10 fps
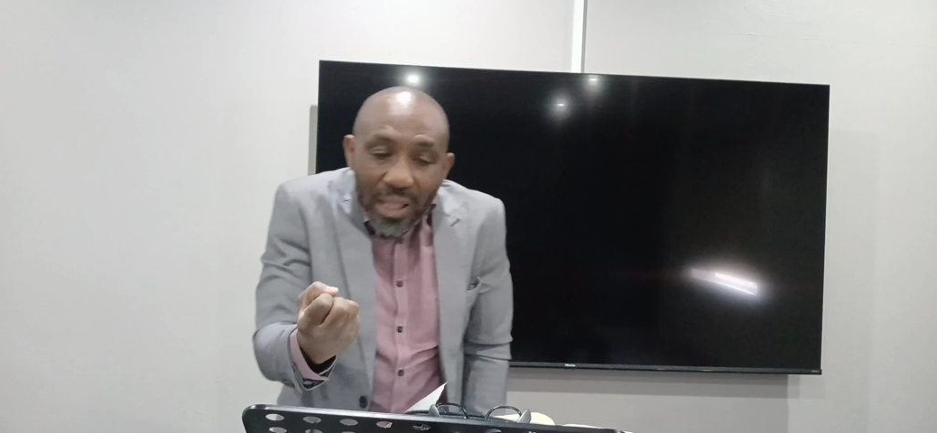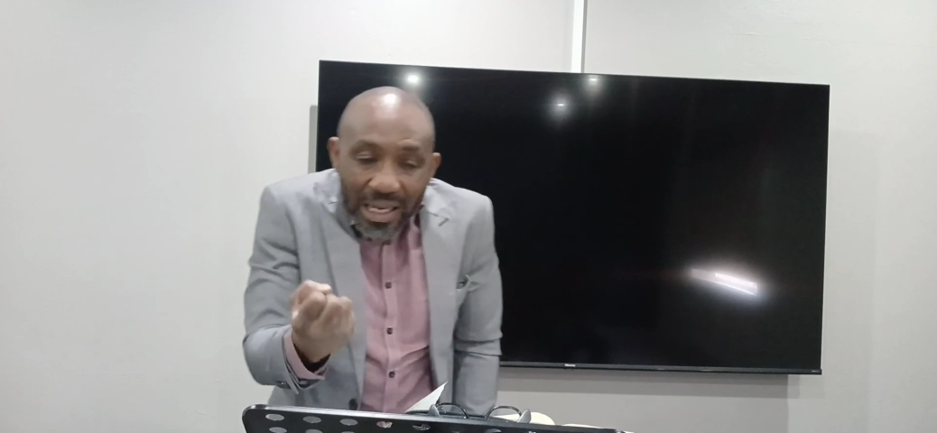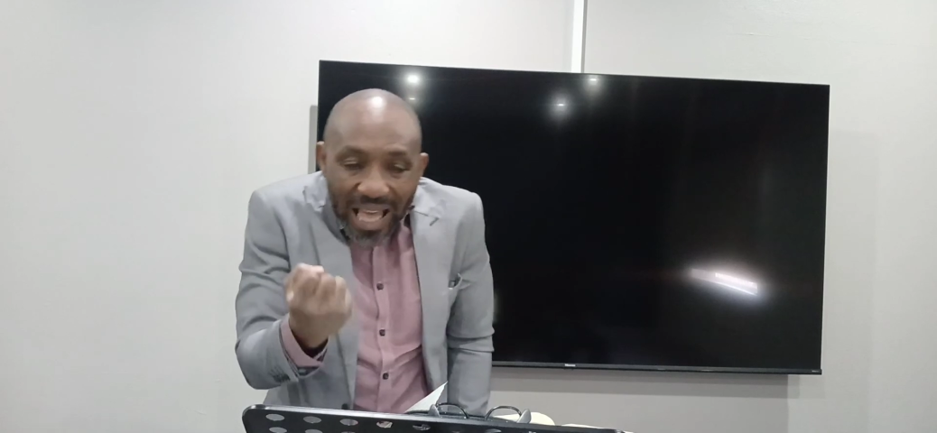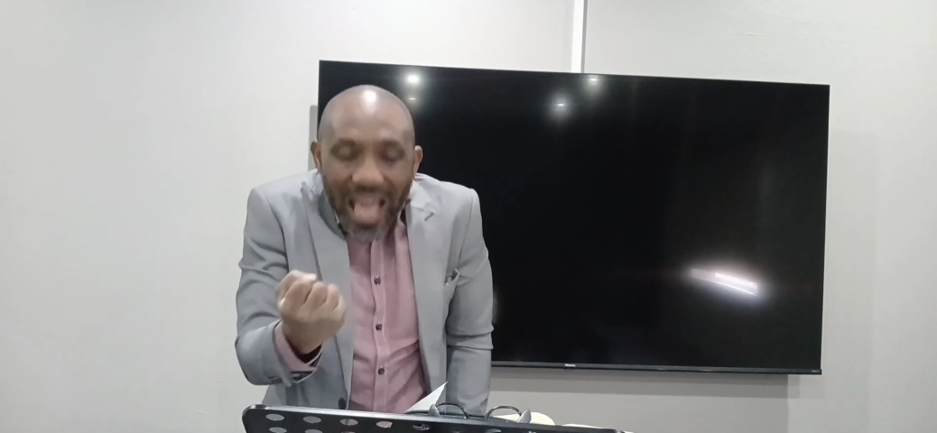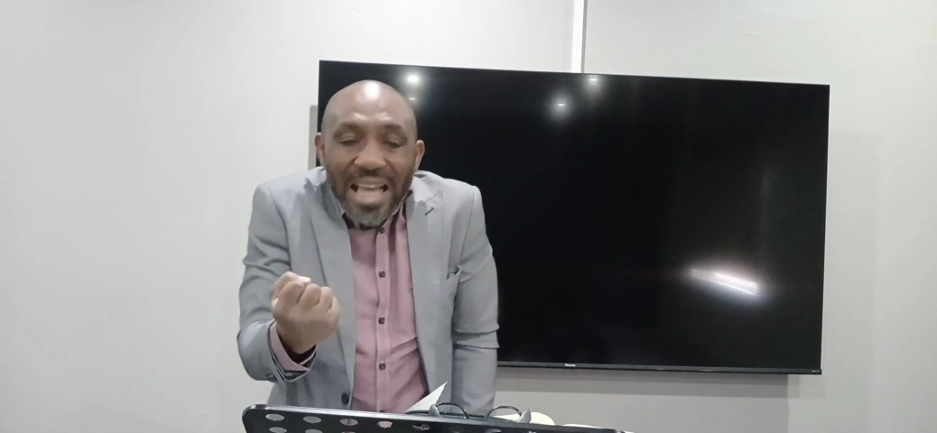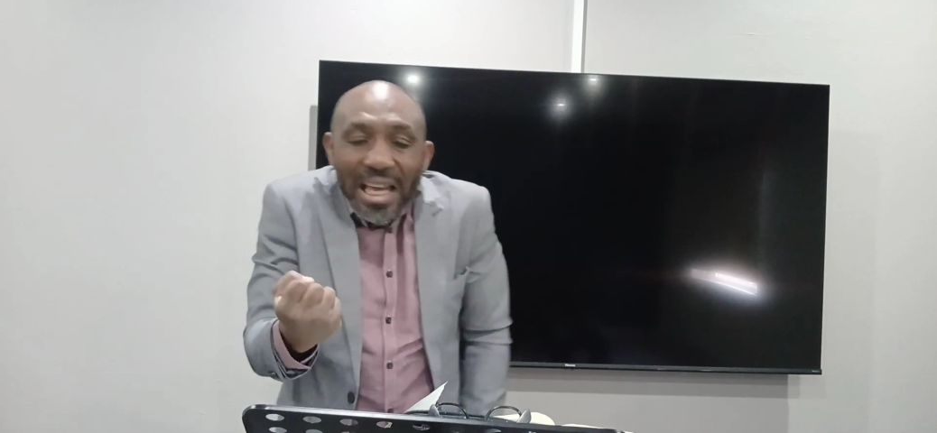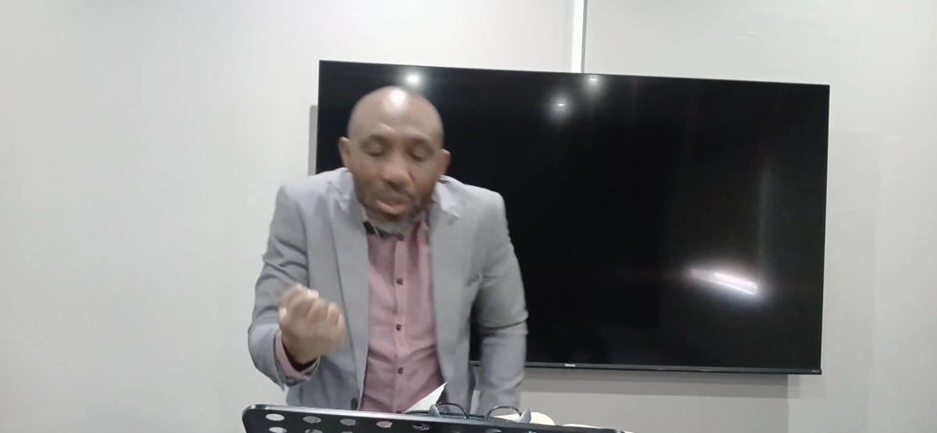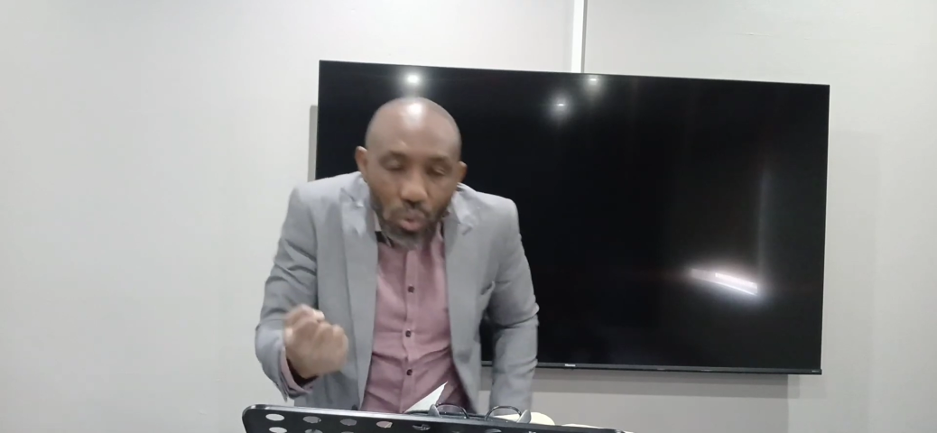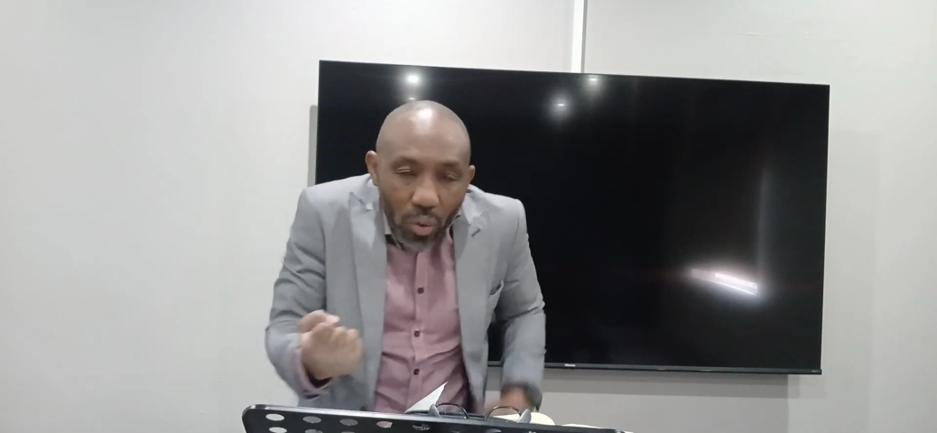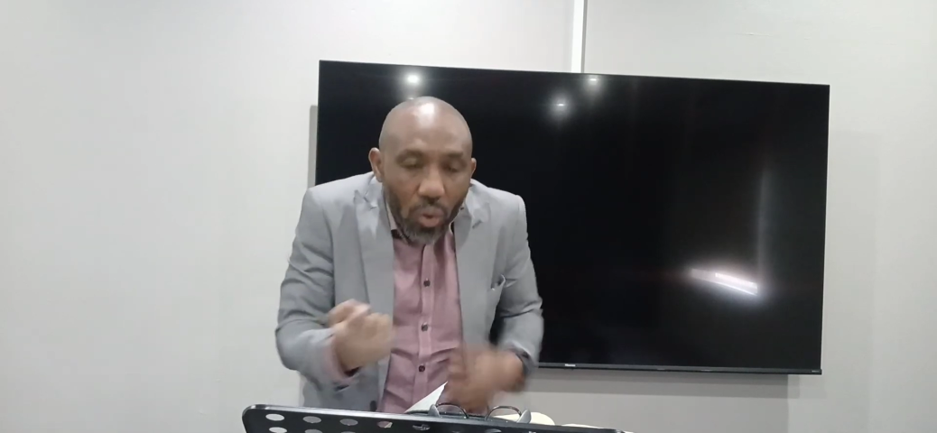that anger
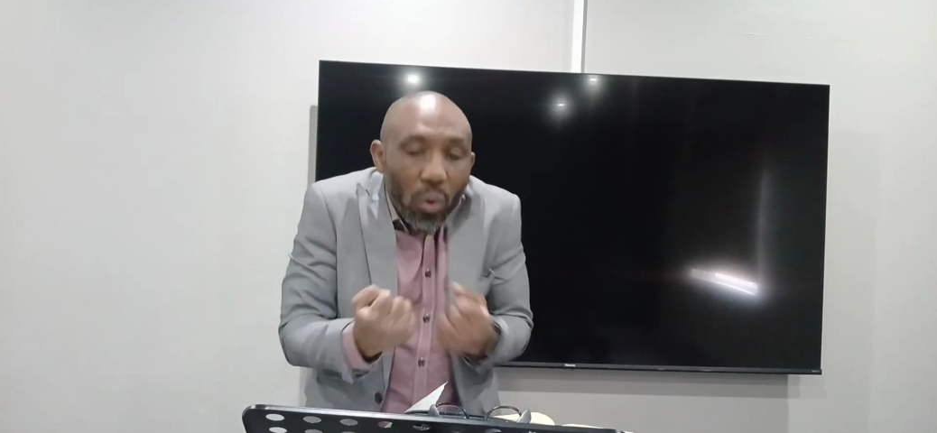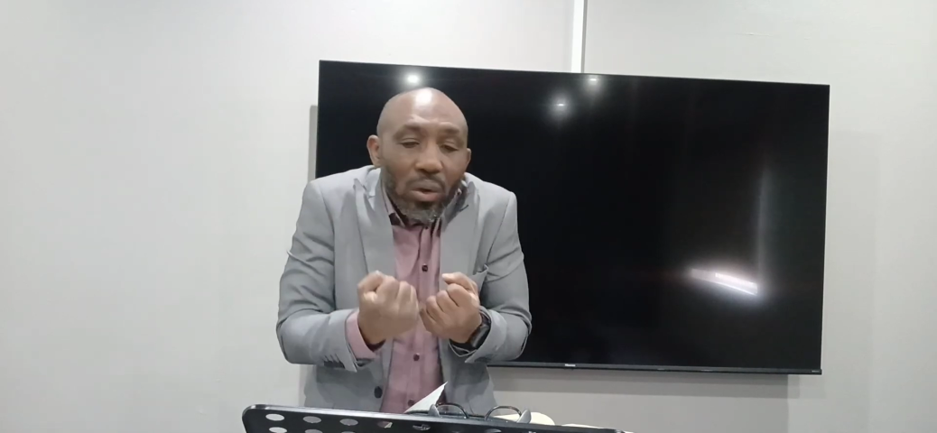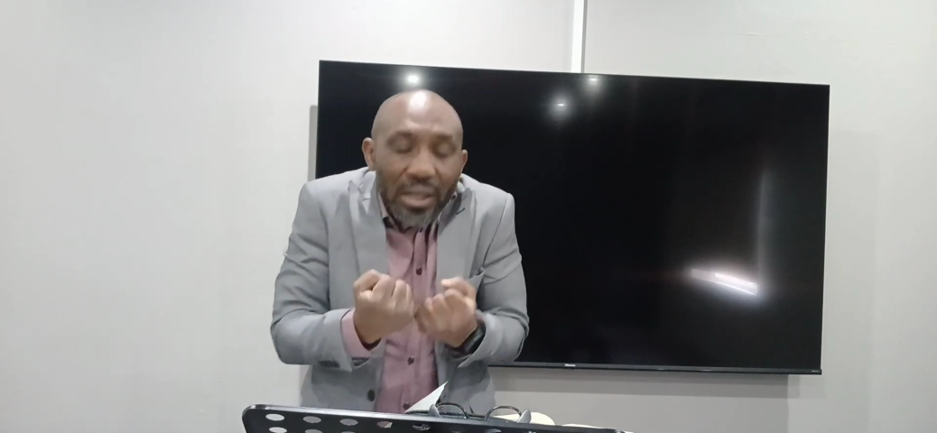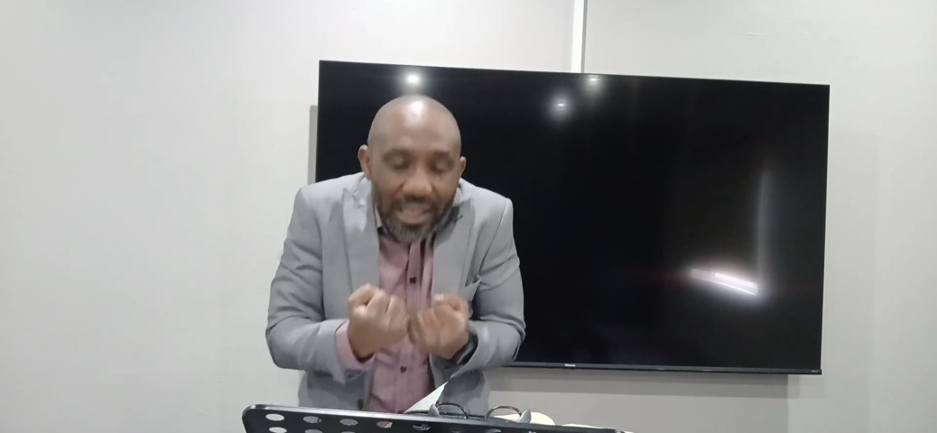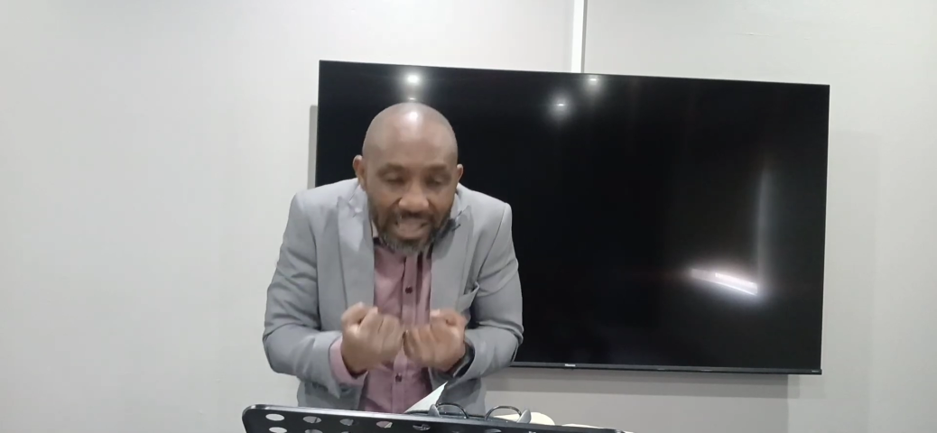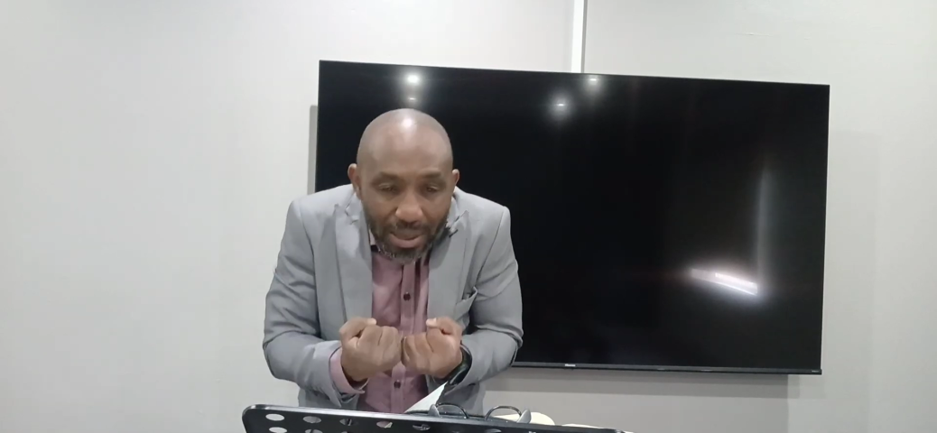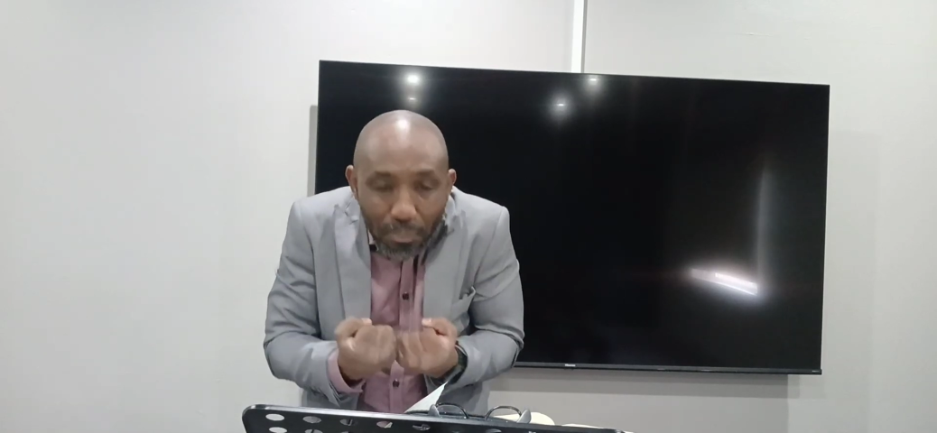you're holding, that